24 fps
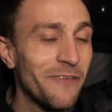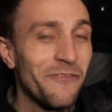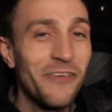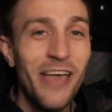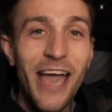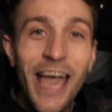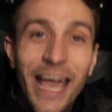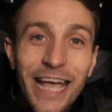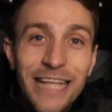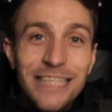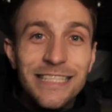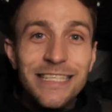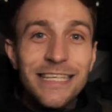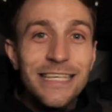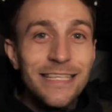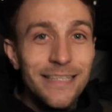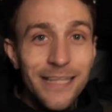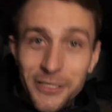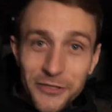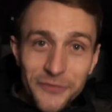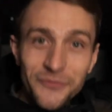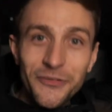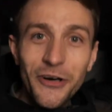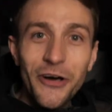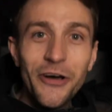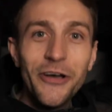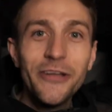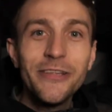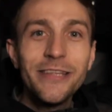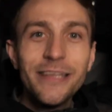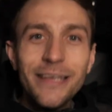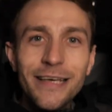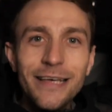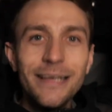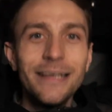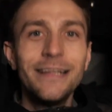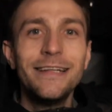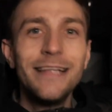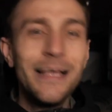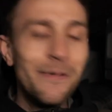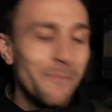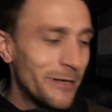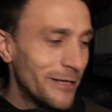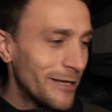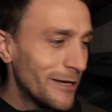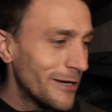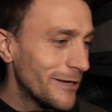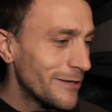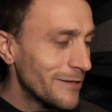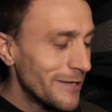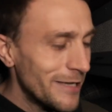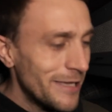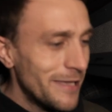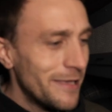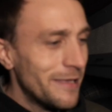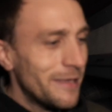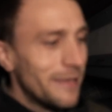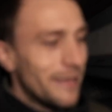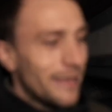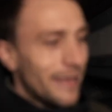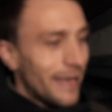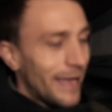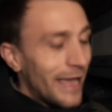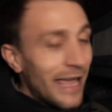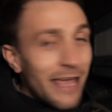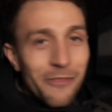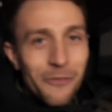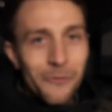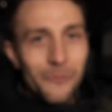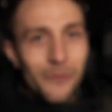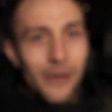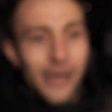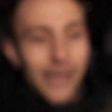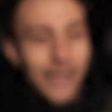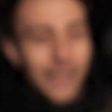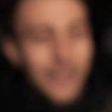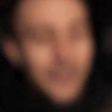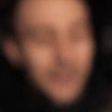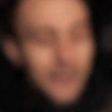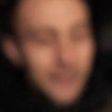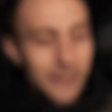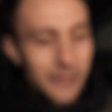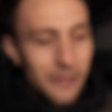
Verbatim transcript: If you hate it, that's fine, let me know either way.